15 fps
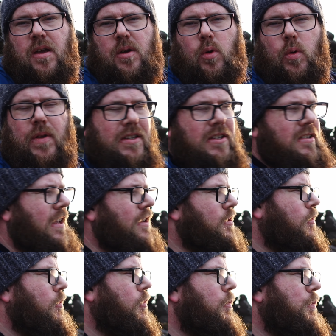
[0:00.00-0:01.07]

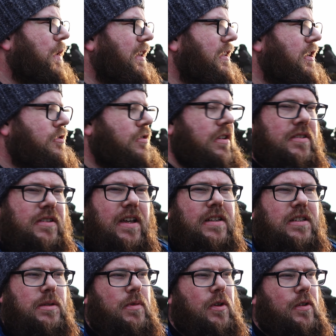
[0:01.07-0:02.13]
quintessential Peak District scene,
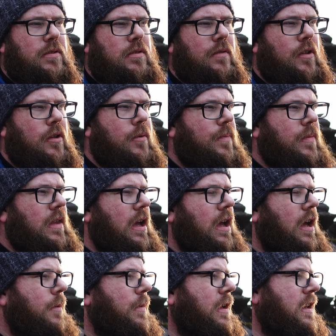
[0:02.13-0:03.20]
to be honest with you.
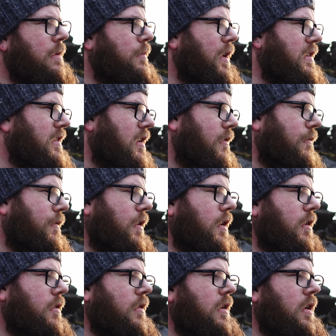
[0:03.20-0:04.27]
And then basically
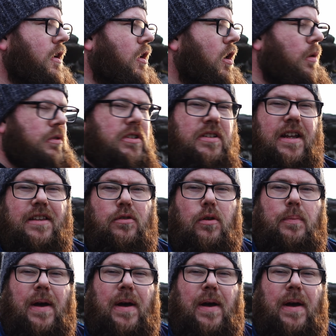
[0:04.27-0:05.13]
I've opted to then do a